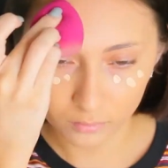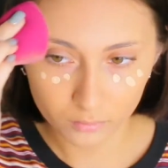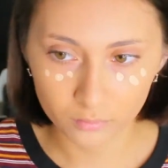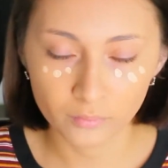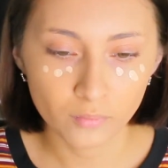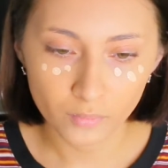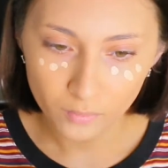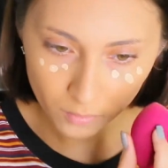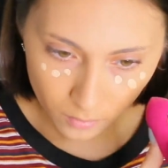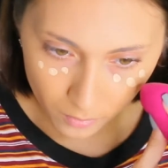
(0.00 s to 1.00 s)

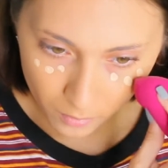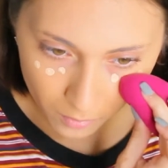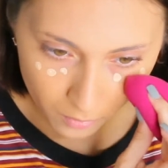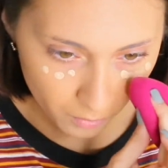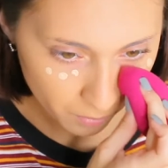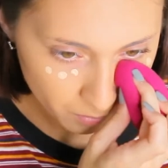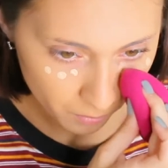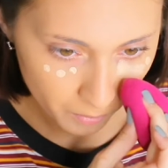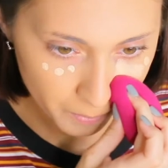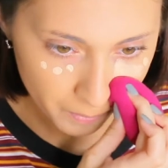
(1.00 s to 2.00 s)

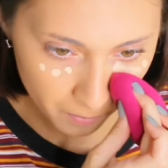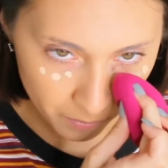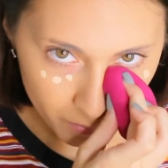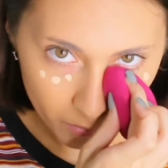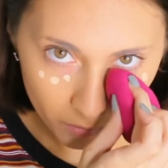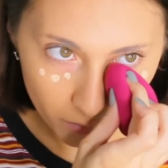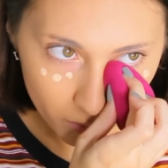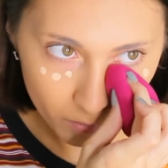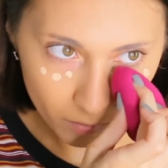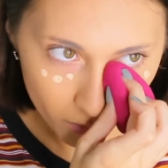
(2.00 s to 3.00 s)

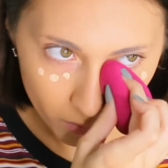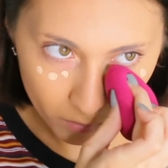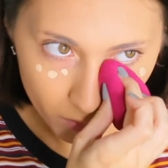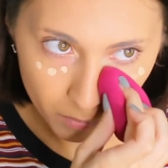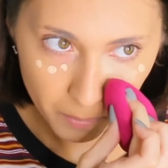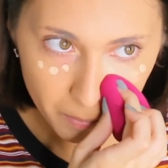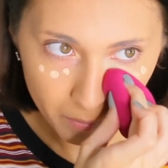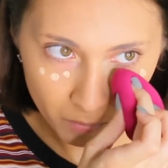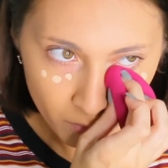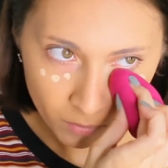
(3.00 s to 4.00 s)

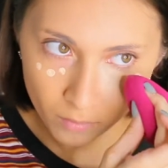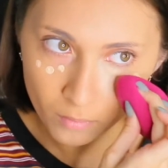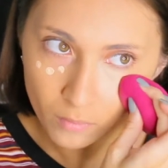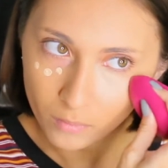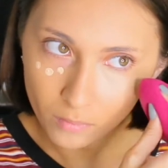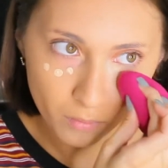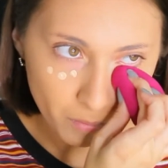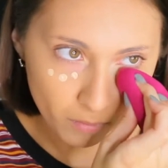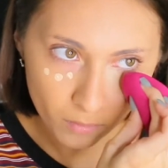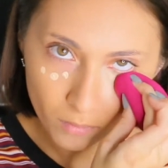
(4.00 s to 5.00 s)

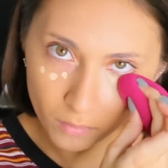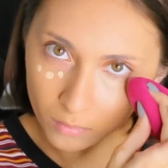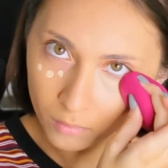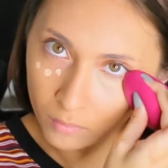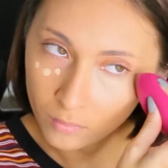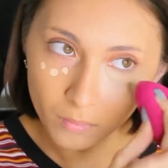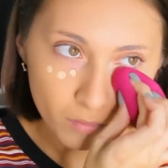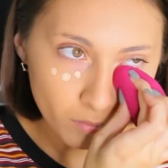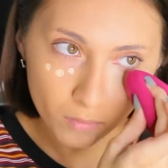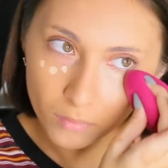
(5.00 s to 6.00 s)

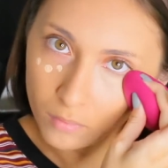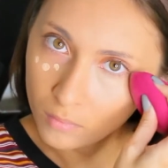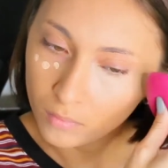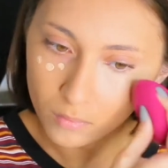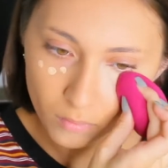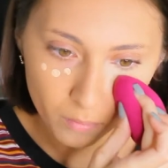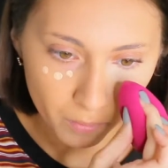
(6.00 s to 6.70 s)
Nobody speaks.